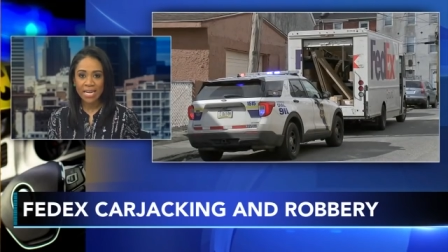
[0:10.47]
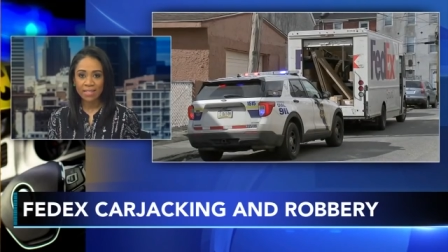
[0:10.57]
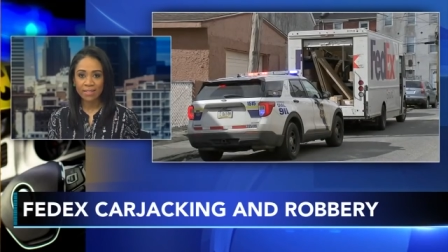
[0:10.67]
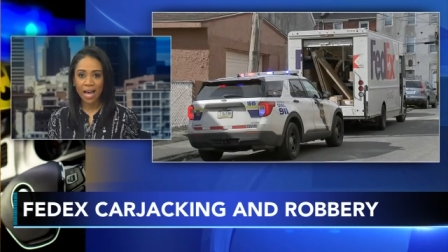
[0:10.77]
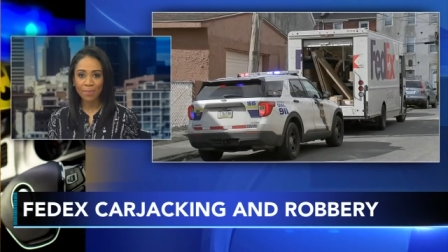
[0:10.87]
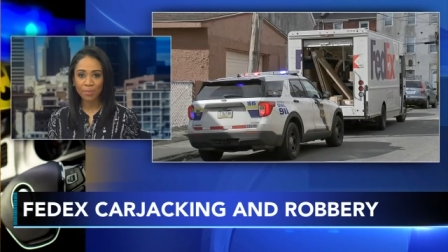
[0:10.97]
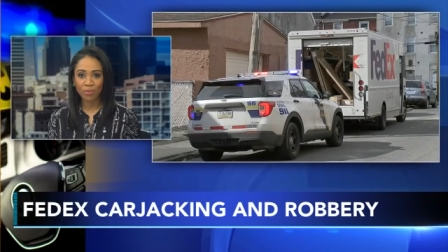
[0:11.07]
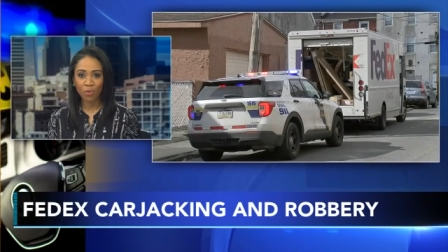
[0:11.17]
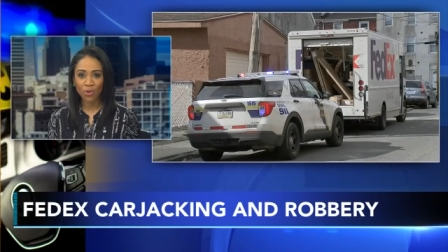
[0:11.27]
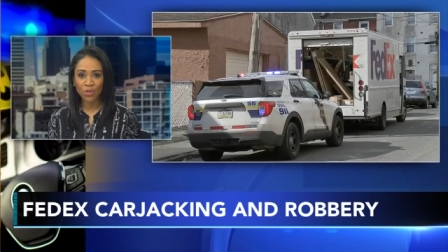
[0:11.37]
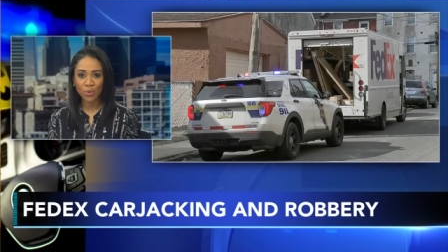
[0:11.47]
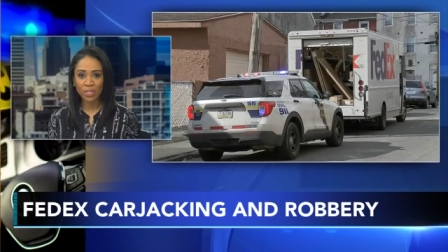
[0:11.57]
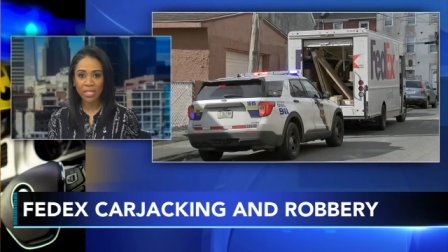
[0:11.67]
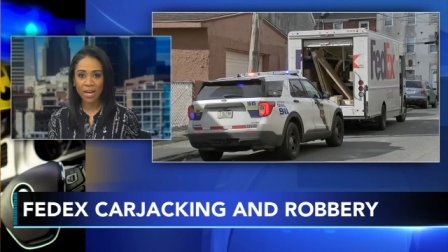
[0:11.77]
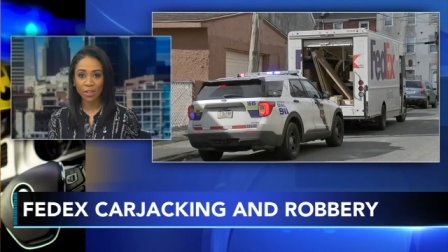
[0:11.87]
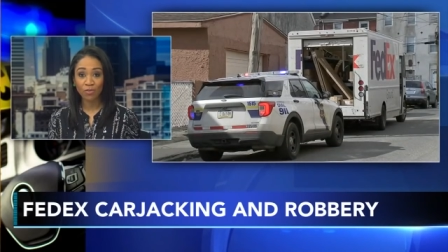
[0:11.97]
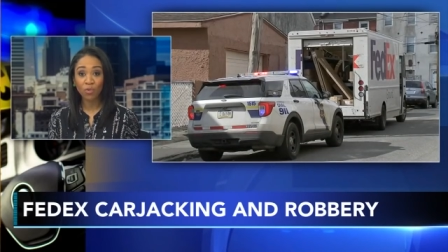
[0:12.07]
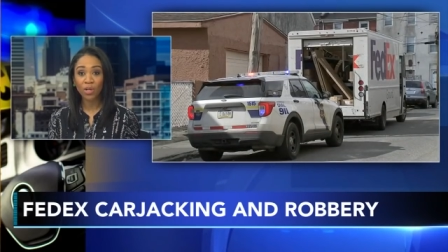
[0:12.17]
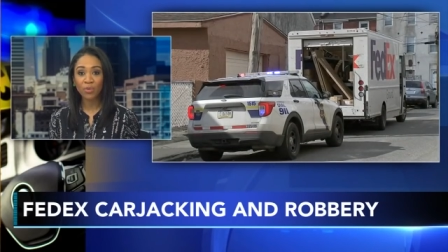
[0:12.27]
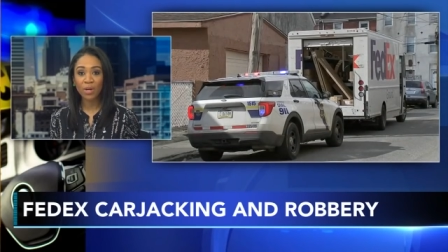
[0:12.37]
This happened before noon today on the
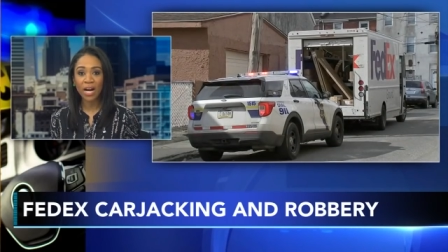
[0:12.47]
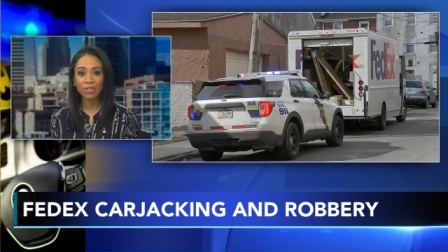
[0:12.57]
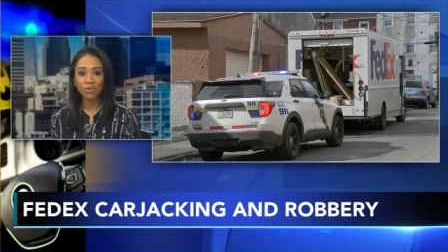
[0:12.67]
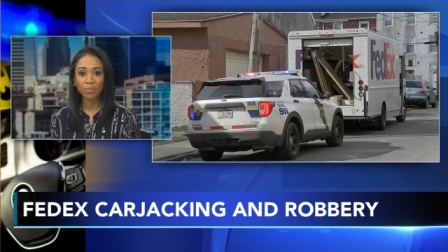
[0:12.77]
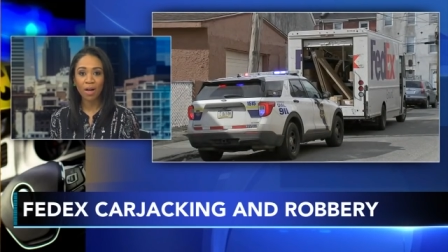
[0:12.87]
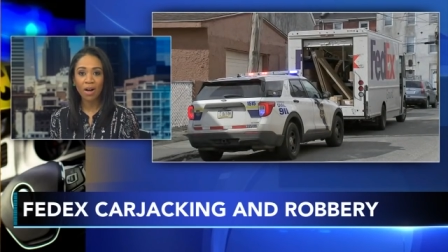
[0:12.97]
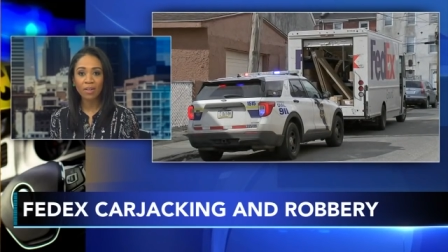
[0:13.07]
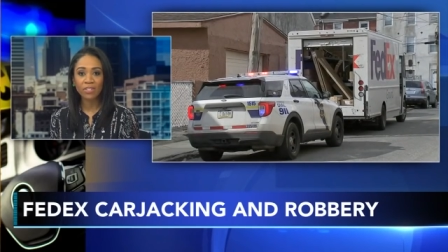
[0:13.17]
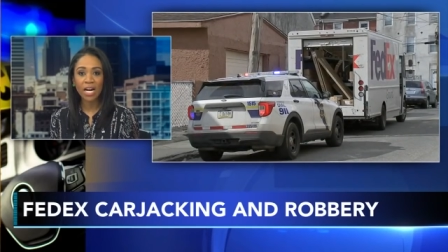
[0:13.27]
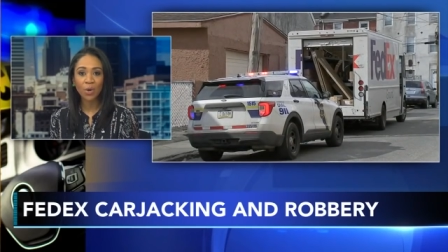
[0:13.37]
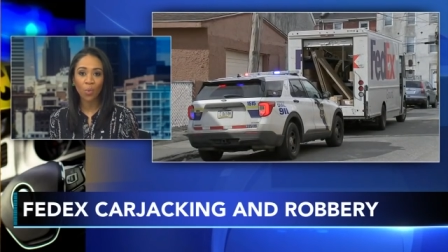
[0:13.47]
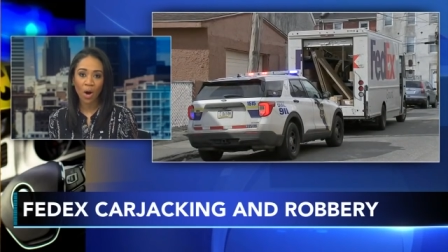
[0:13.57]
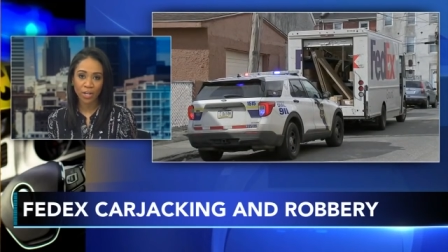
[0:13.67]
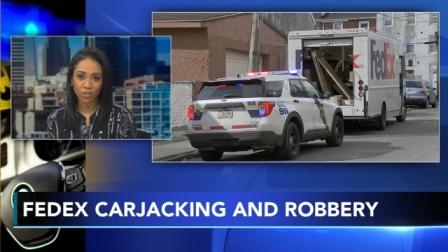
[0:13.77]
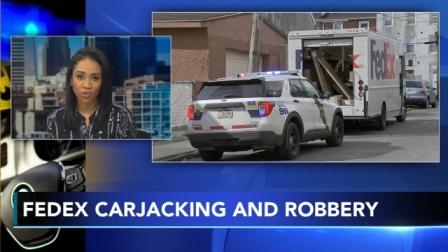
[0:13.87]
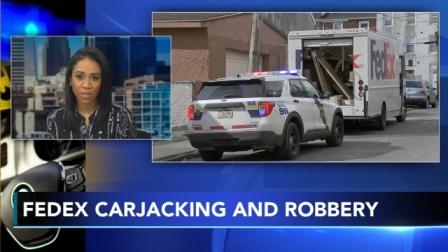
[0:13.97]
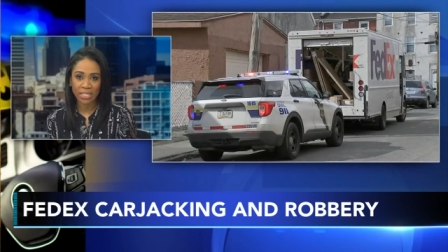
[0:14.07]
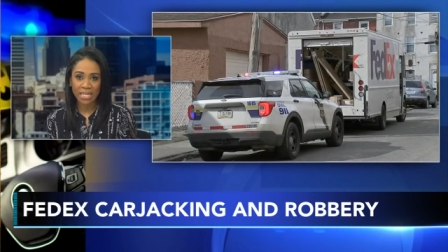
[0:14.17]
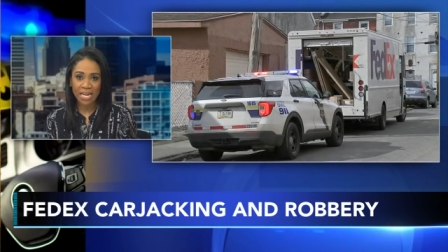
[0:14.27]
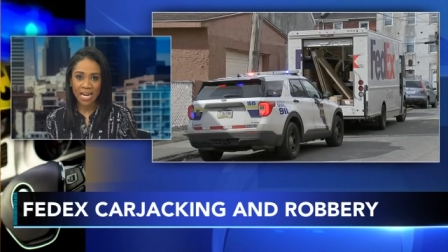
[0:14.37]
4300 block of Tackawanna
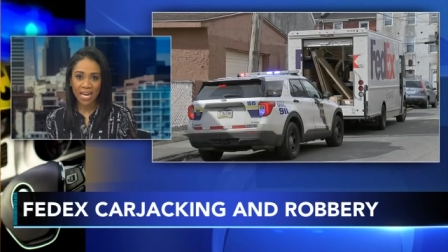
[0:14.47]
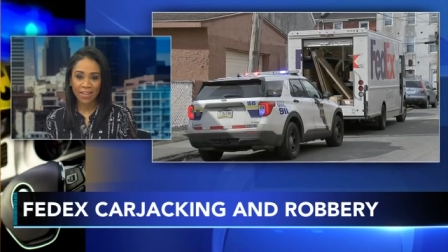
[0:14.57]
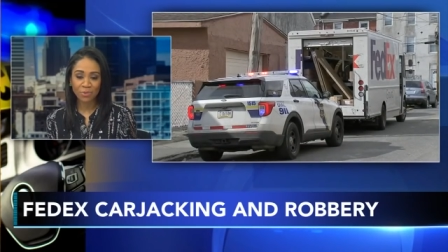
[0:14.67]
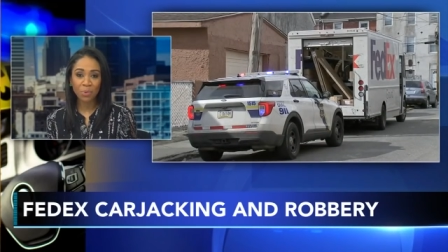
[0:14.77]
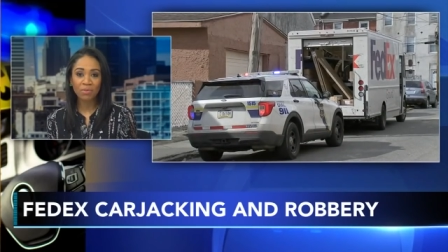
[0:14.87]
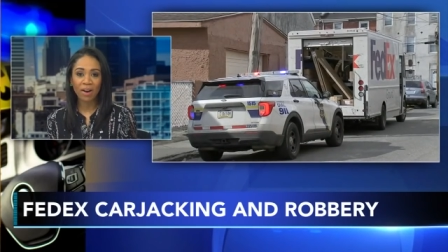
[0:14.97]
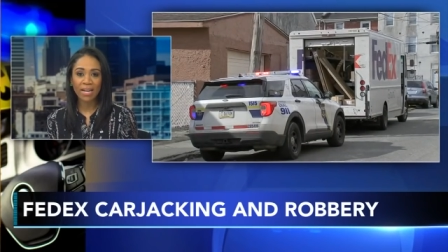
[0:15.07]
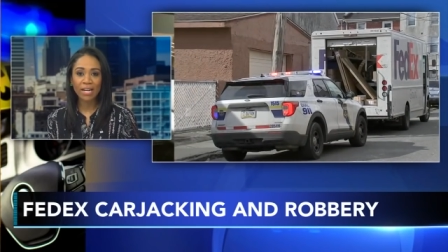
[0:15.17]
Street. And that's where we find